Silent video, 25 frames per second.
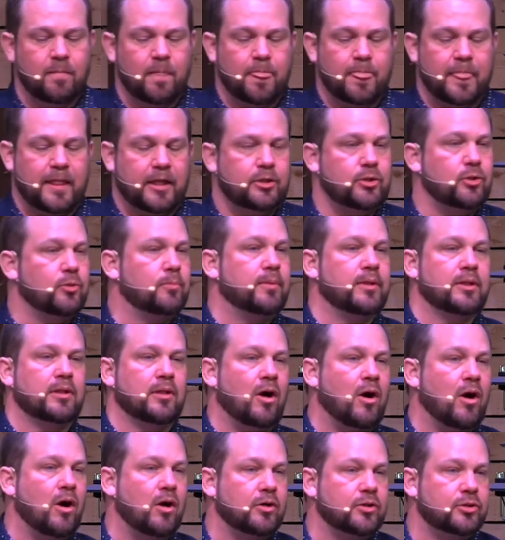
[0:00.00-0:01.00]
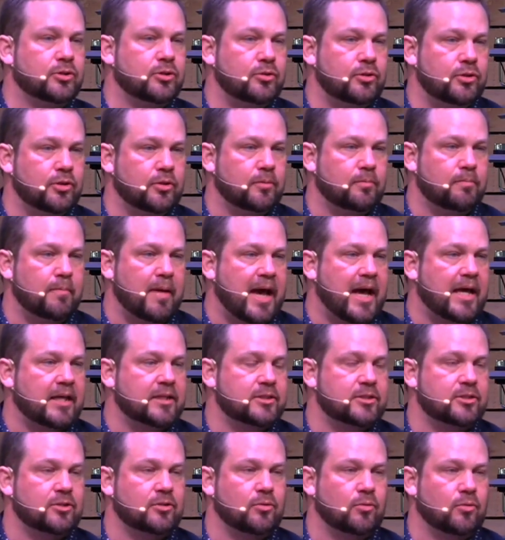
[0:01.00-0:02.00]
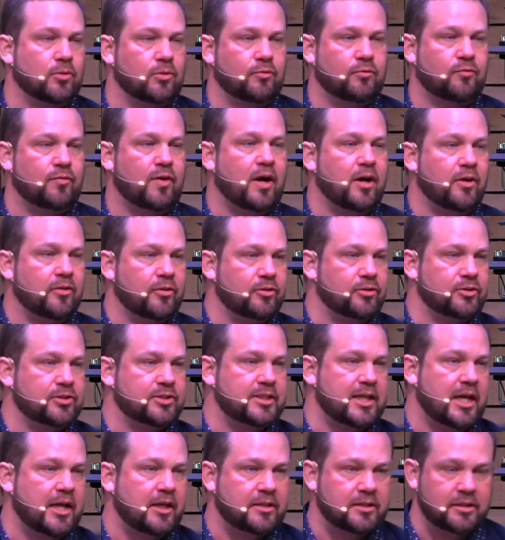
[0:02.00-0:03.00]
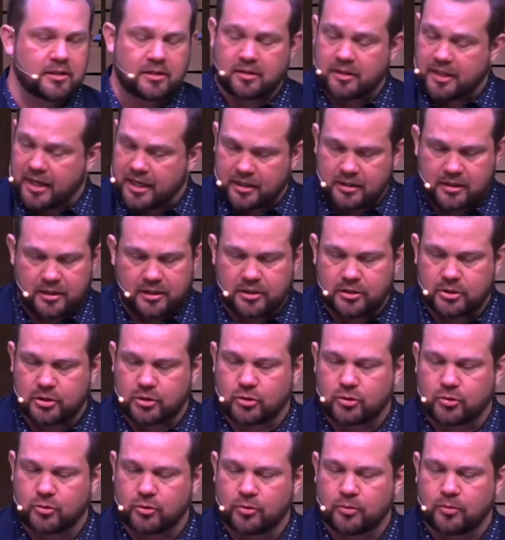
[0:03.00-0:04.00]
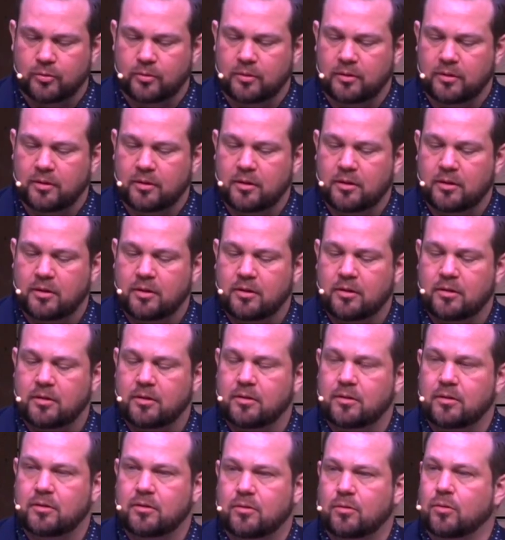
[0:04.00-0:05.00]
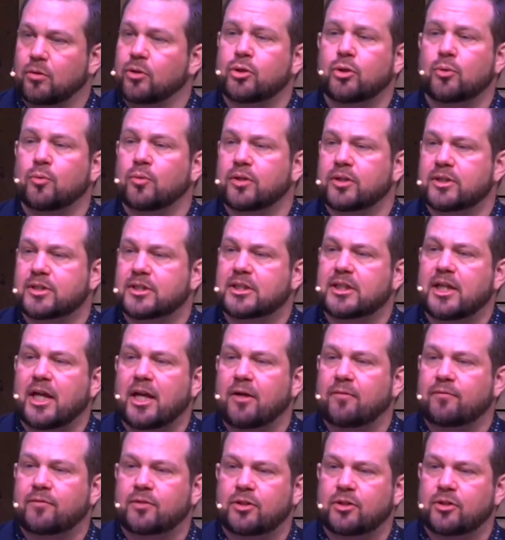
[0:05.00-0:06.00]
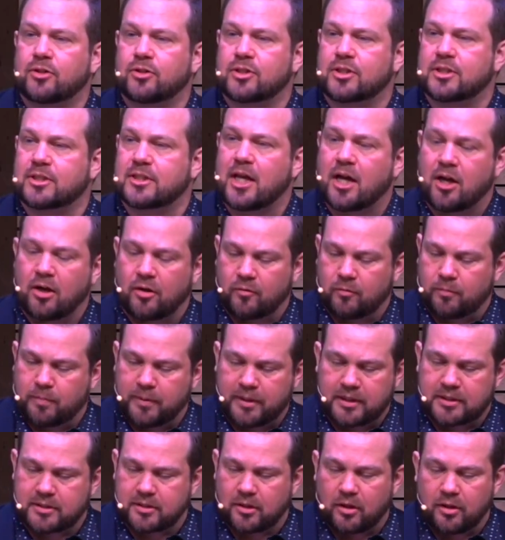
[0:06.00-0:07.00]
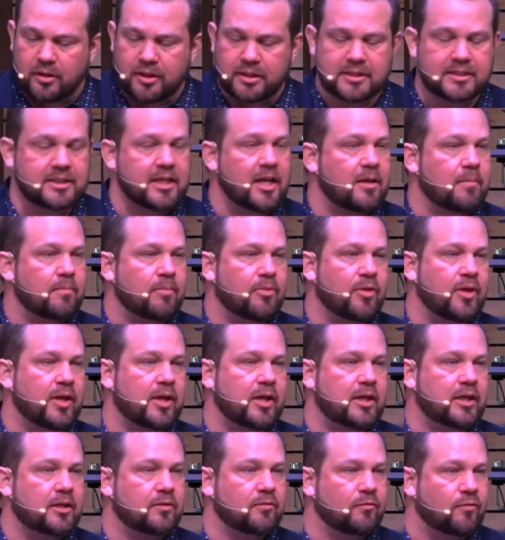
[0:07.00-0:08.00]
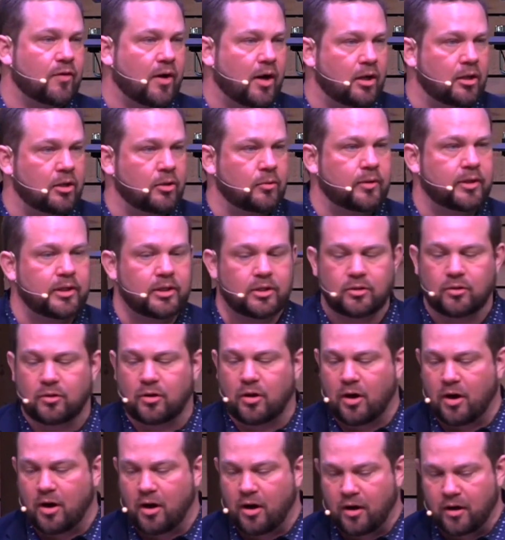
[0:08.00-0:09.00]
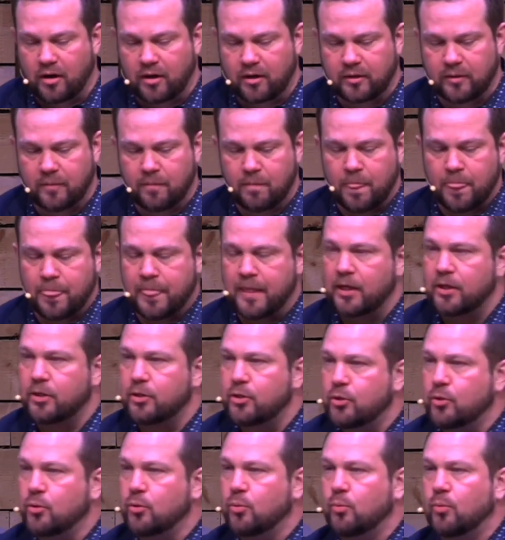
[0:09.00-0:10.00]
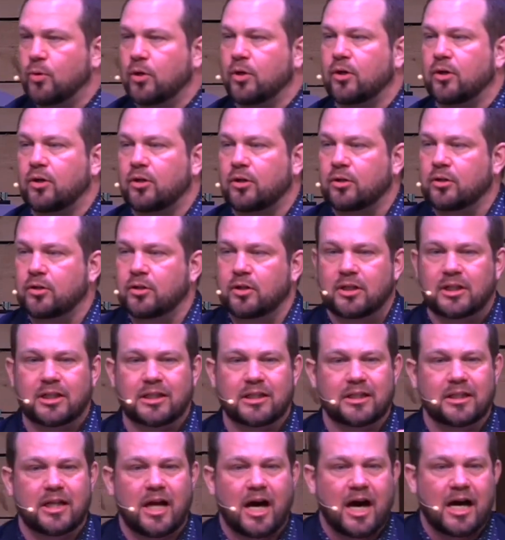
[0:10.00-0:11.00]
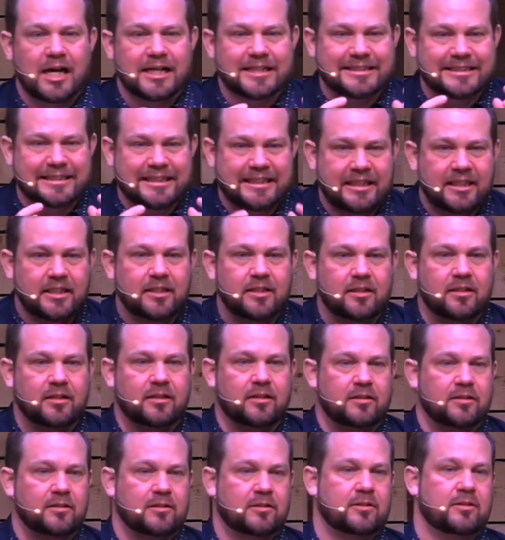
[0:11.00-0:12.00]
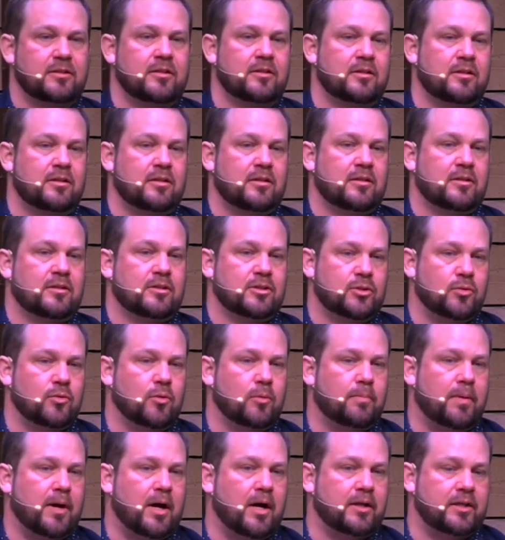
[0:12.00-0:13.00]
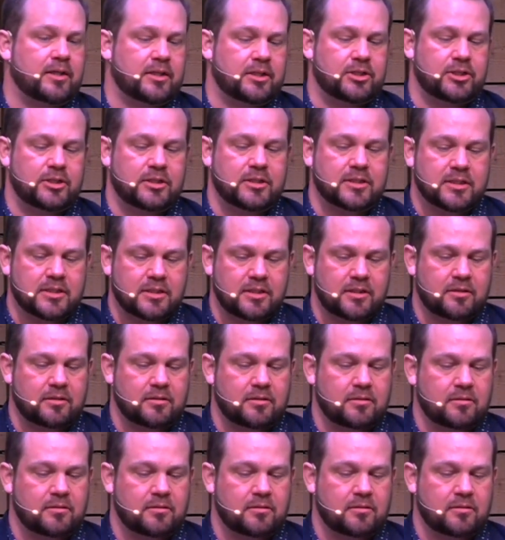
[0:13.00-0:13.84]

You belong to your master or father, Satan. That is true. or you were a slave to yourself, but it's all the same thing. In following your heart, you were locked in to a bondage in sin.